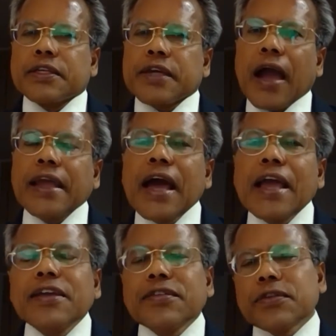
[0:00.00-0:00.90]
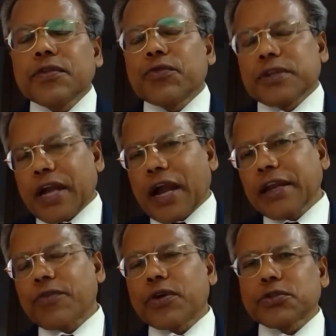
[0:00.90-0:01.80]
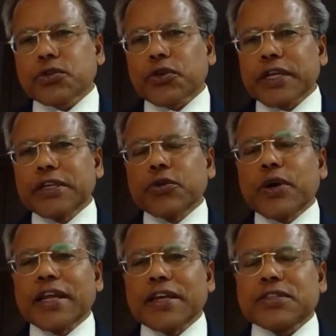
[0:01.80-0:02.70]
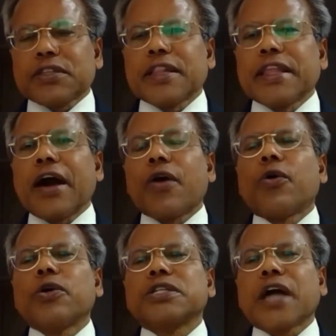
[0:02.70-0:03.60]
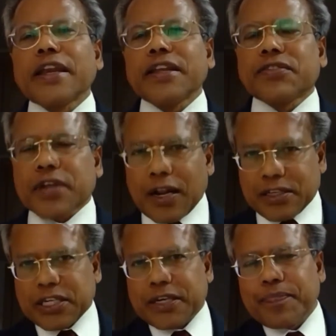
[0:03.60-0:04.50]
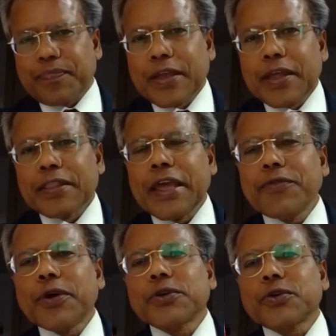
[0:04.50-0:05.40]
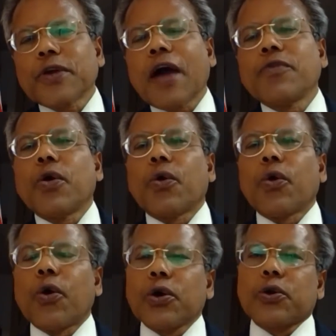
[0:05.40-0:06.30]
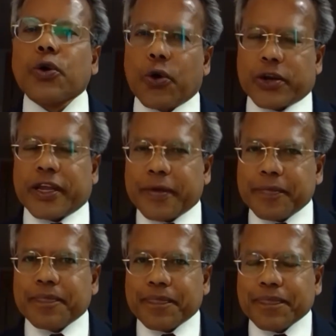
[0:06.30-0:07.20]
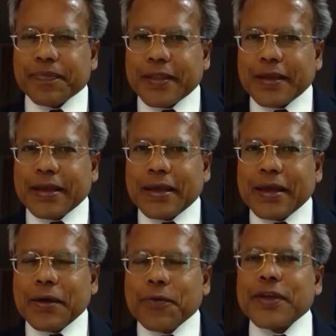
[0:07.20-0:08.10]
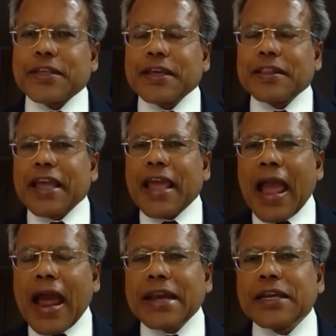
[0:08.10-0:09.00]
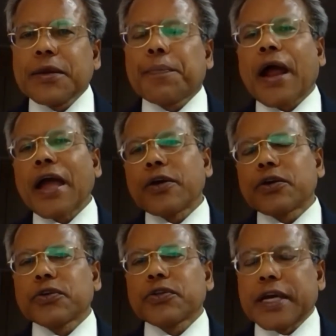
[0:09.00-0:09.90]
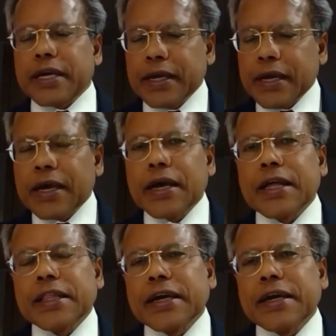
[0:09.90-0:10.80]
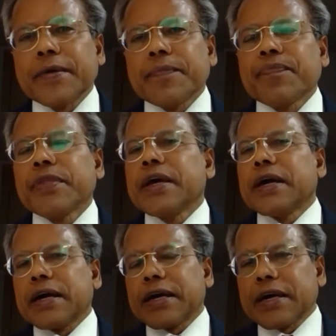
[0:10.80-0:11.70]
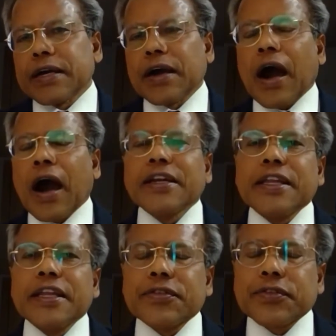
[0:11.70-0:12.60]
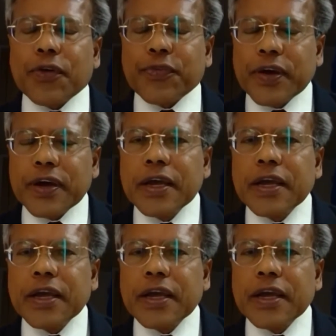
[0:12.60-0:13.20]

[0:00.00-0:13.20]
China is China wants to rejuvenate their own Chinese culture. They wanted to have all glory, which they had it prior to the uh, the uh, hundred years of